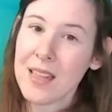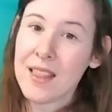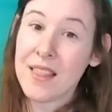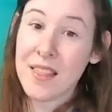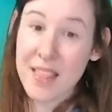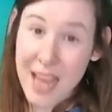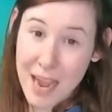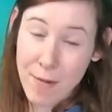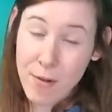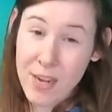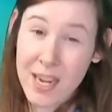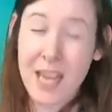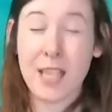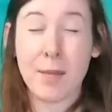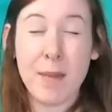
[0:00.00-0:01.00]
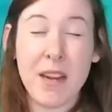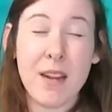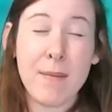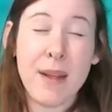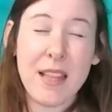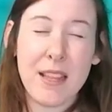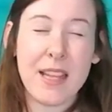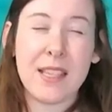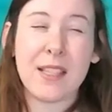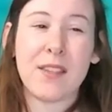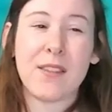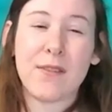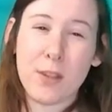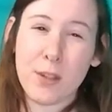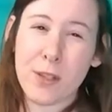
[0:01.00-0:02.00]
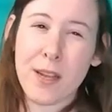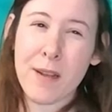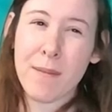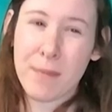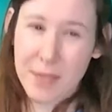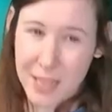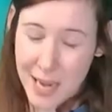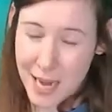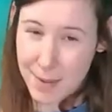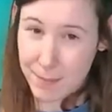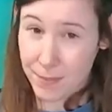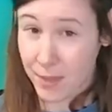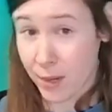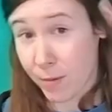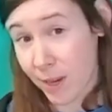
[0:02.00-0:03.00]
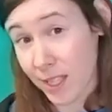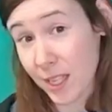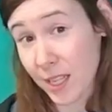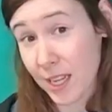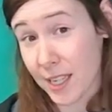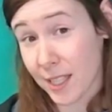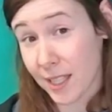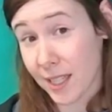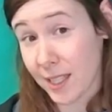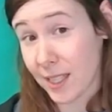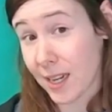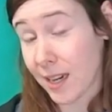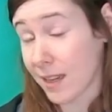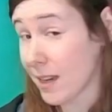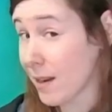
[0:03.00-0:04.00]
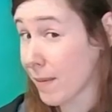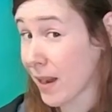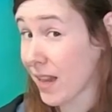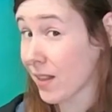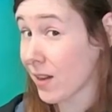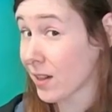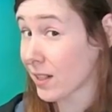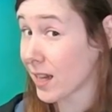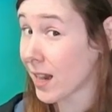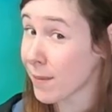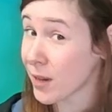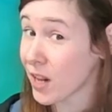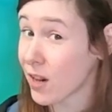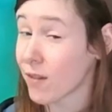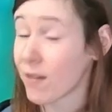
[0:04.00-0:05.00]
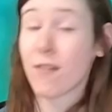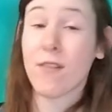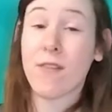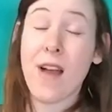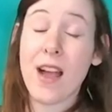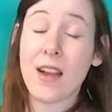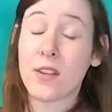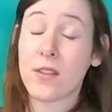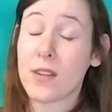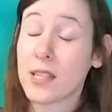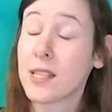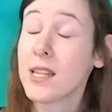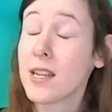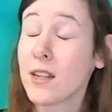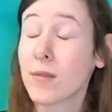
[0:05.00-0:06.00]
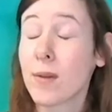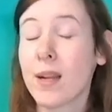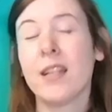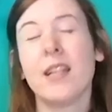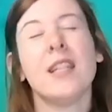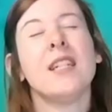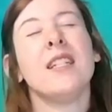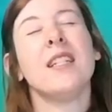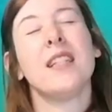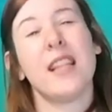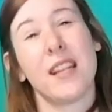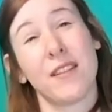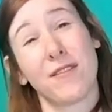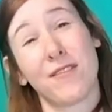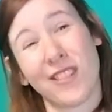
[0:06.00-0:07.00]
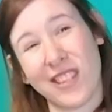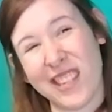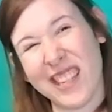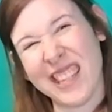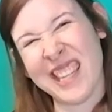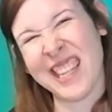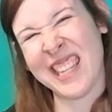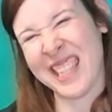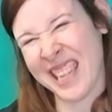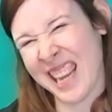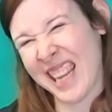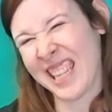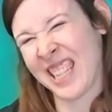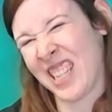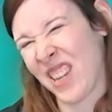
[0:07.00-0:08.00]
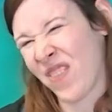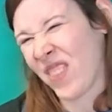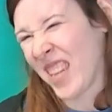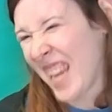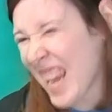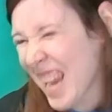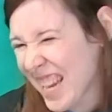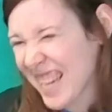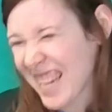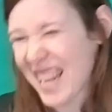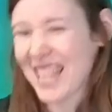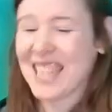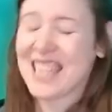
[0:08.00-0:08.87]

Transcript: That one has been on my list for some time. There was a decent listing on eBay a long time ago of a factory sealed one. They unfortunately did not ship to Canada.